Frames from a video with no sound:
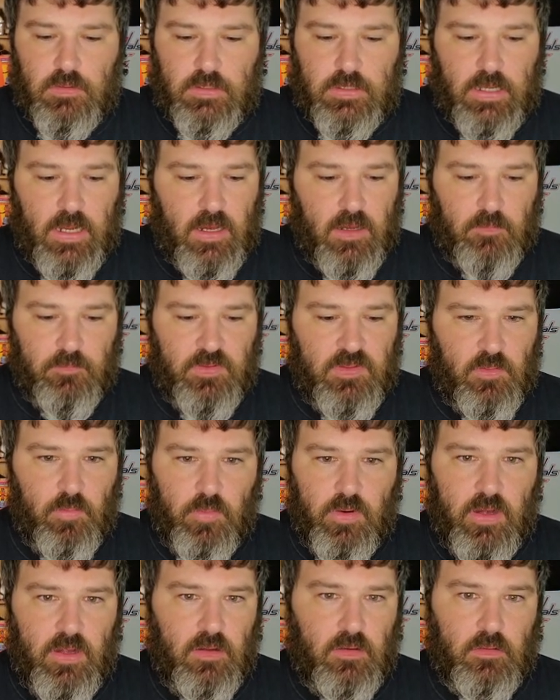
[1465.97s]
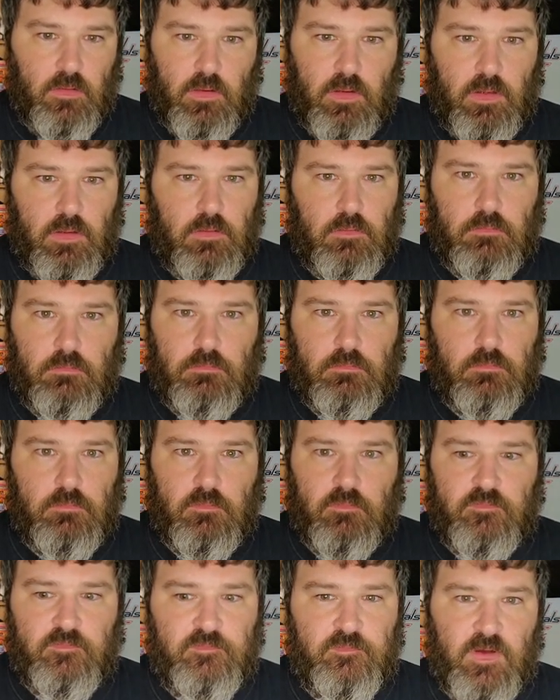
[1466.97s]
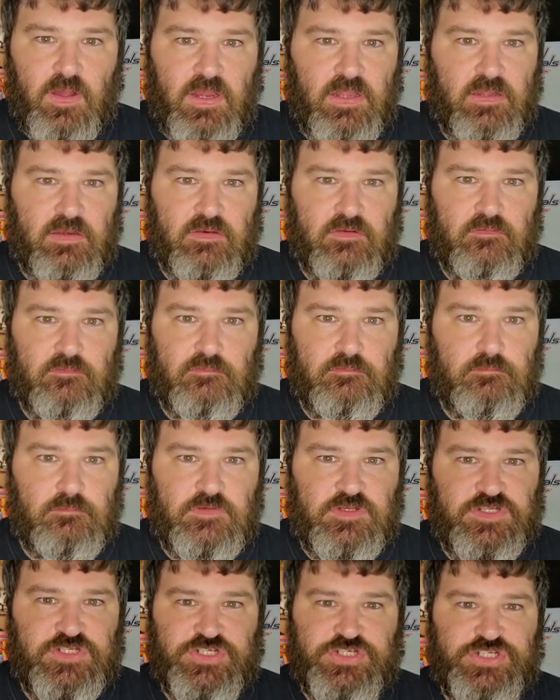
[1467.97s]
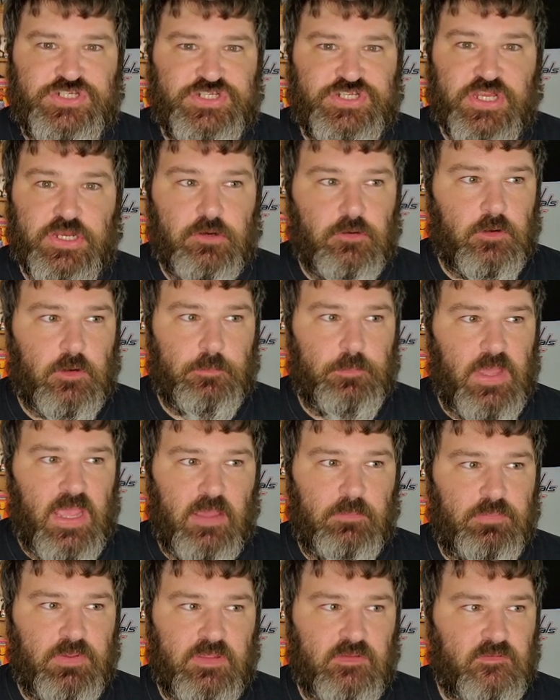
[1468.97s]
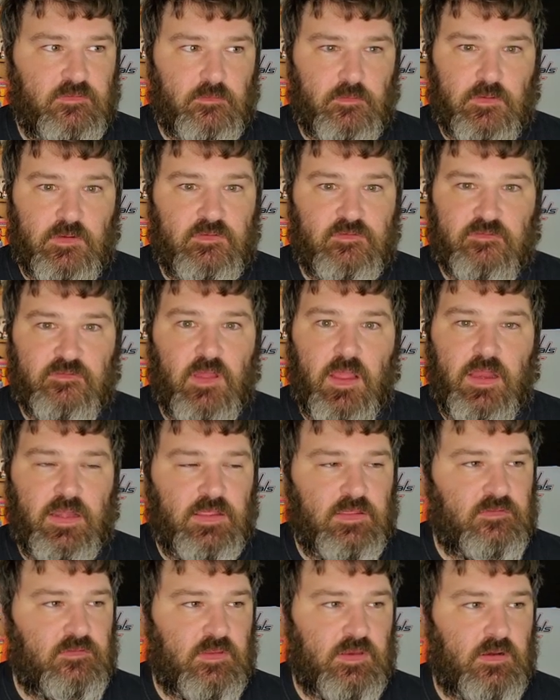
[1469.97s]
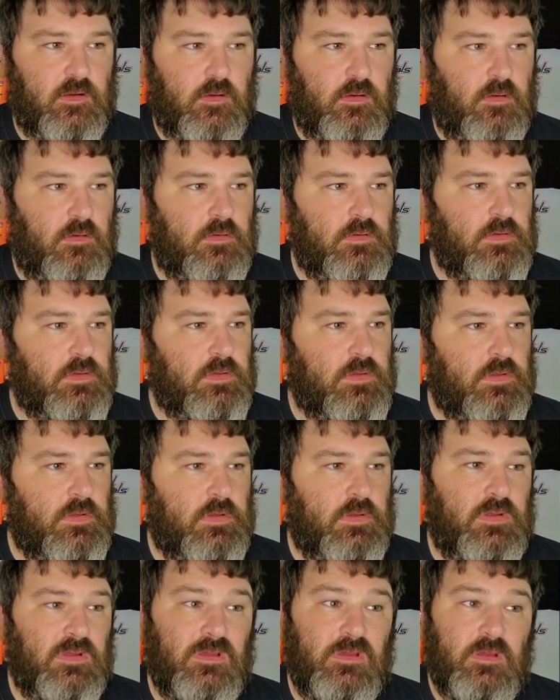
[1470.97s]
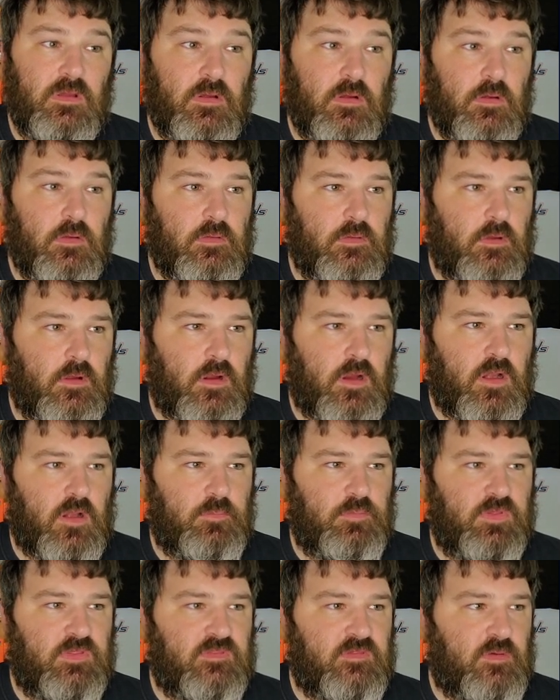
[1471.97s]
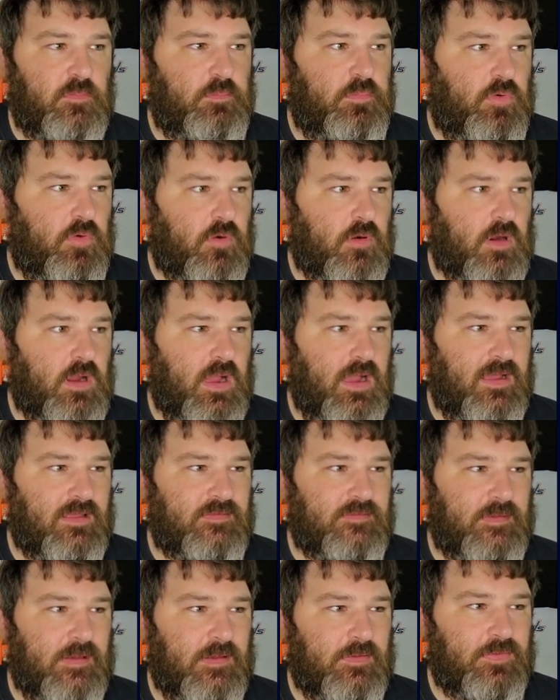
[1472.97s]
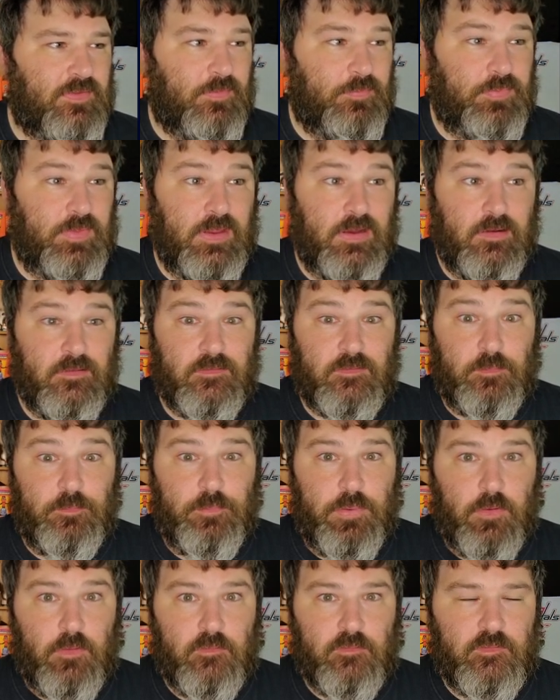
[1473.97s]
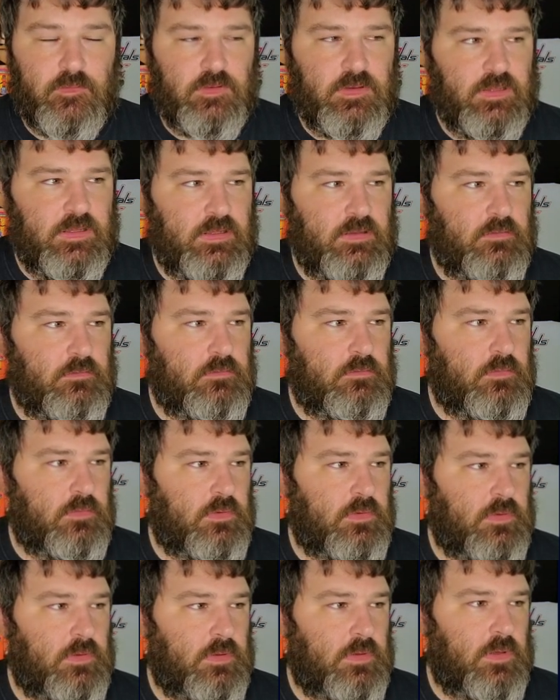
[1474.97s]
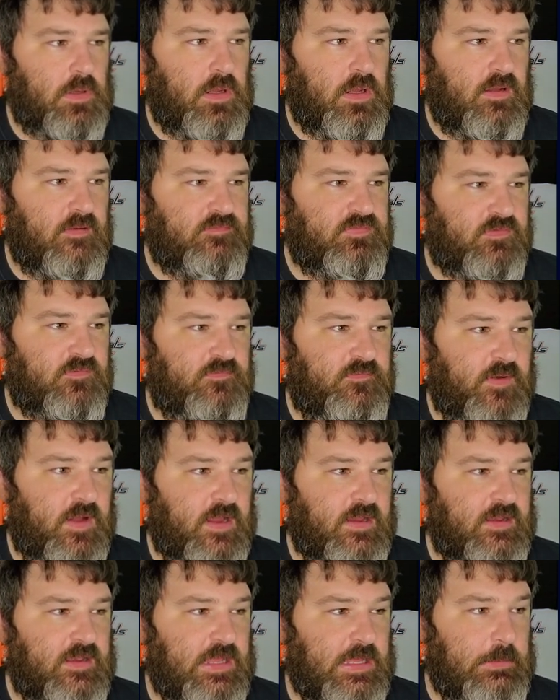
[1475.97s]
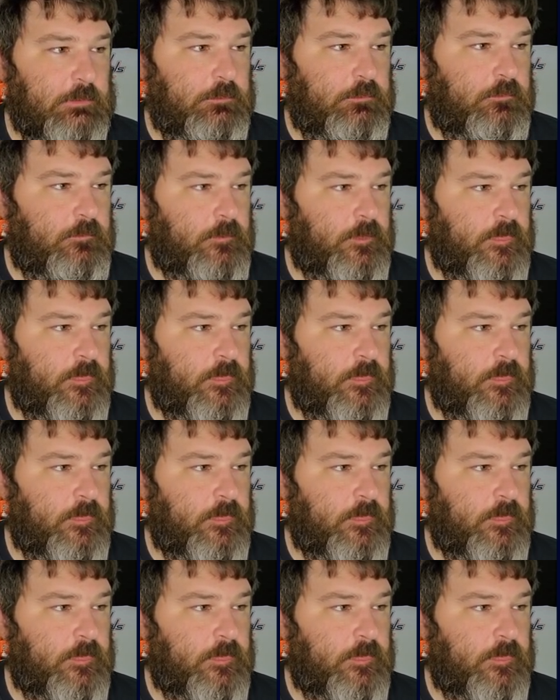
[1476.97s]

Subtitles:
Gotta be a way to, find this shit on the map easier. It's not easy at all. There are going to be some Borg hostiles up there, supposedly. Have to find them.